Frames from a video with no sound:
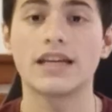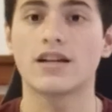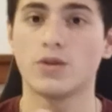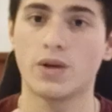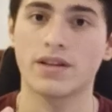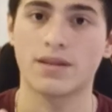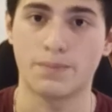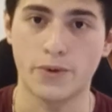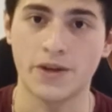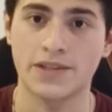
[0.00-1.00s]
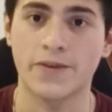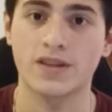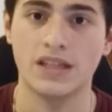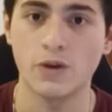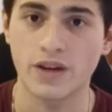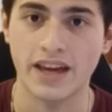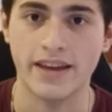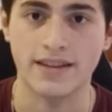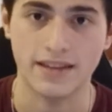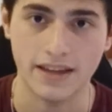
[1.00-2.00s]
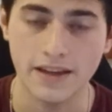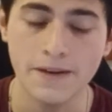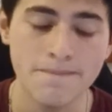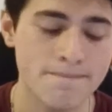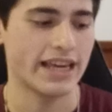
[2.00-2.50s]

including the points for TOK and EE.